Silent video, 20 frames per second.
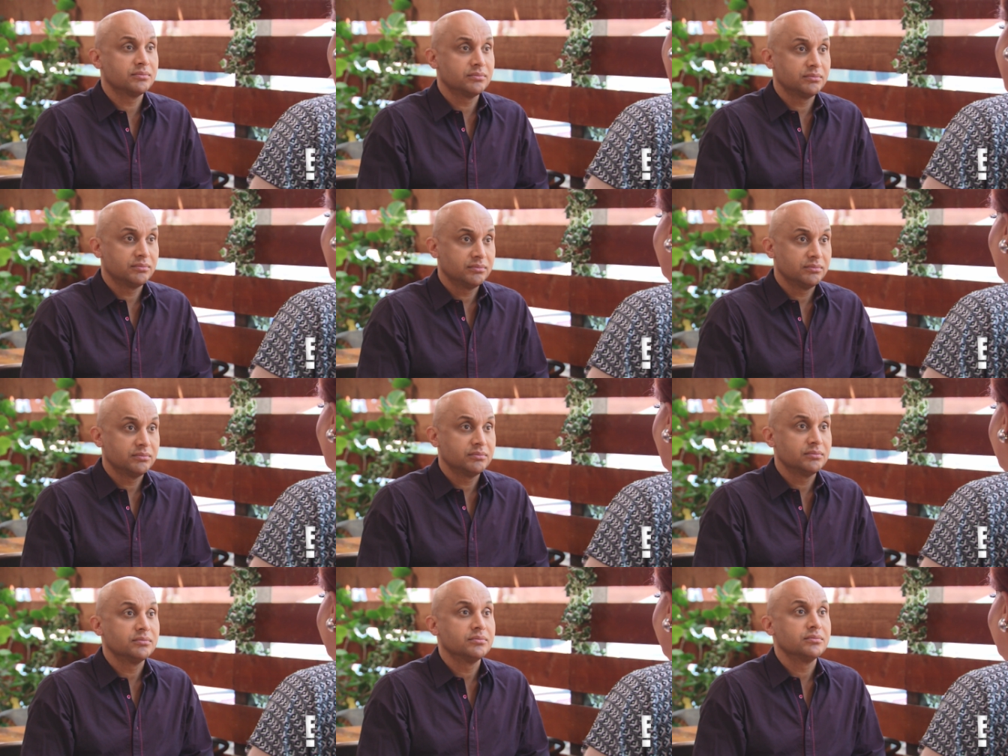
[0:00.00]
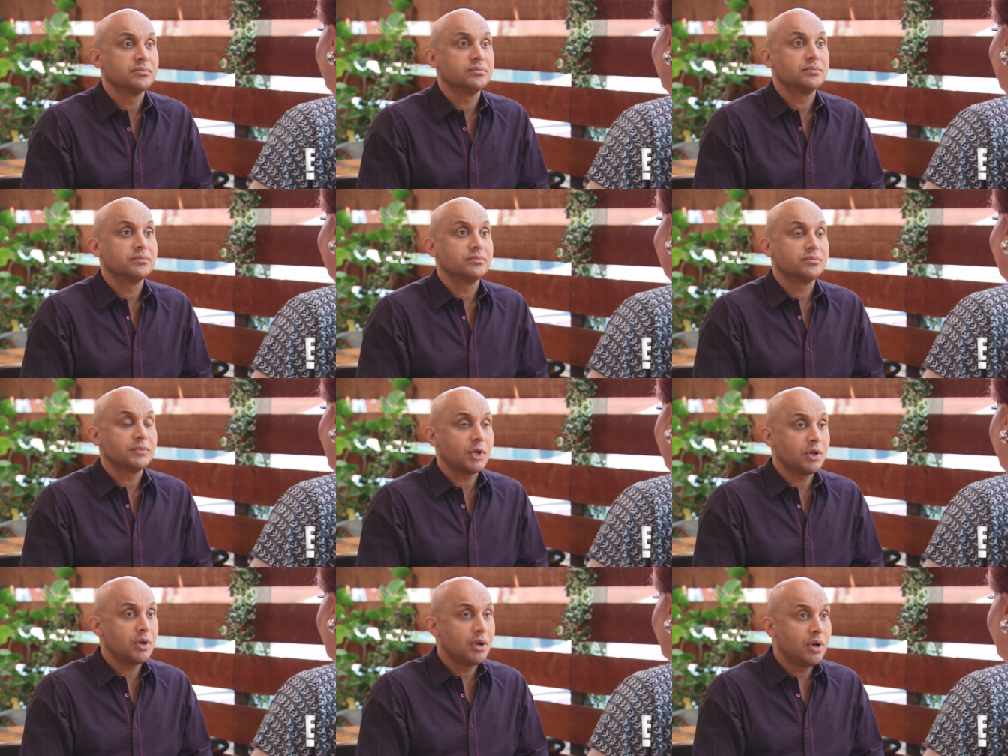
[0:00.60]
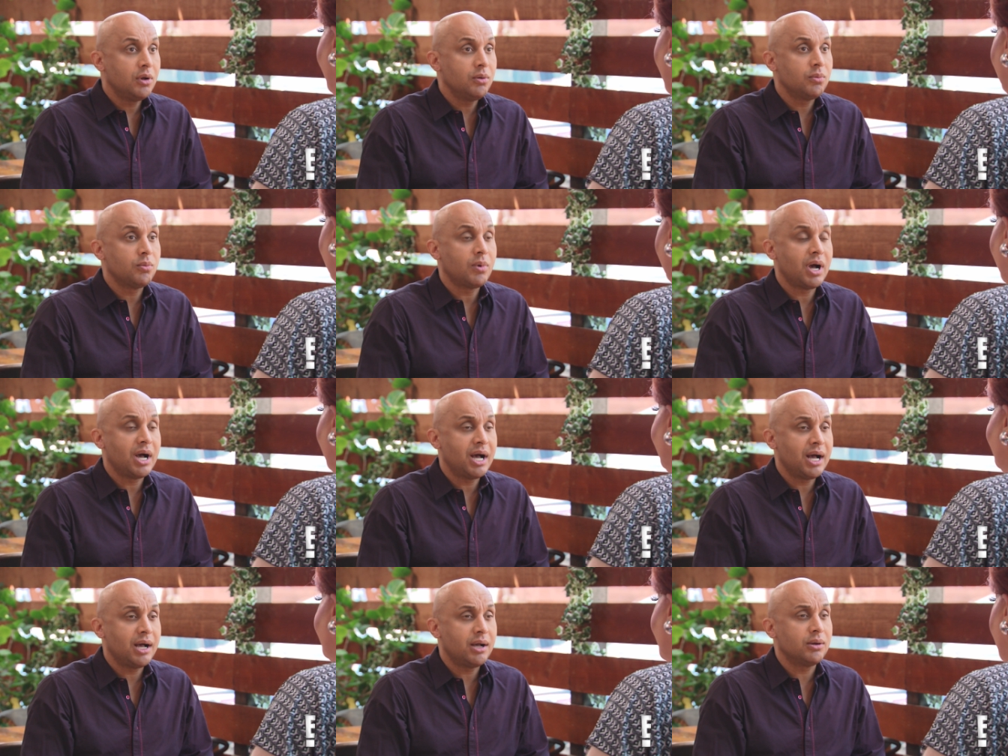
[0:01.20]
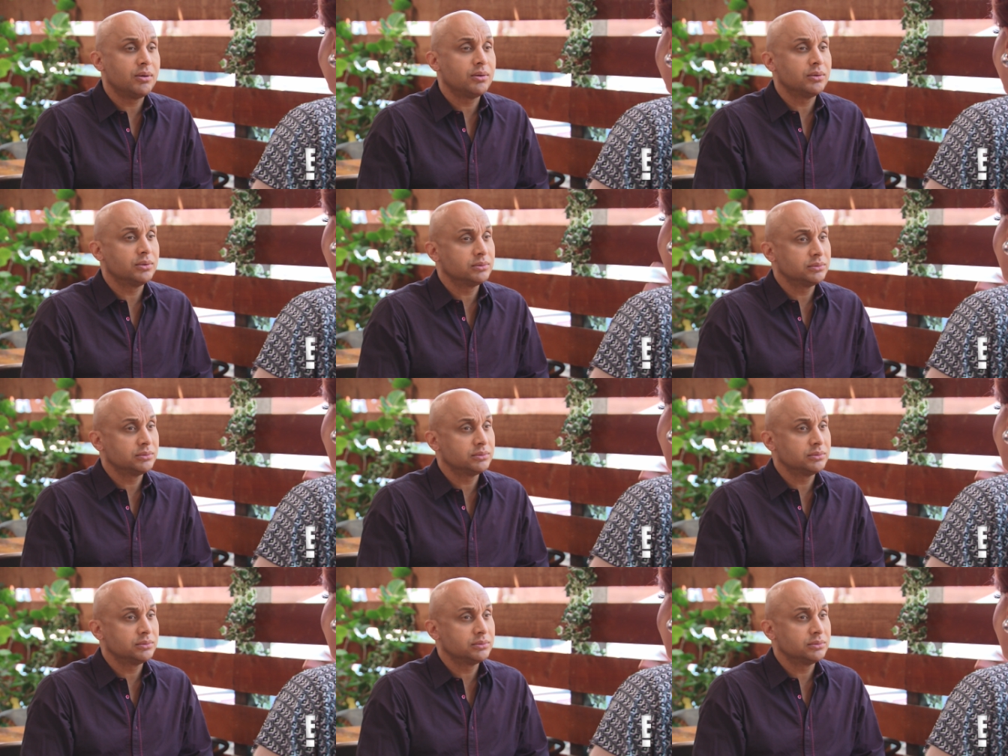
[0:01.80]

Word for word: makeup I put oh, foundation oh, wow. on my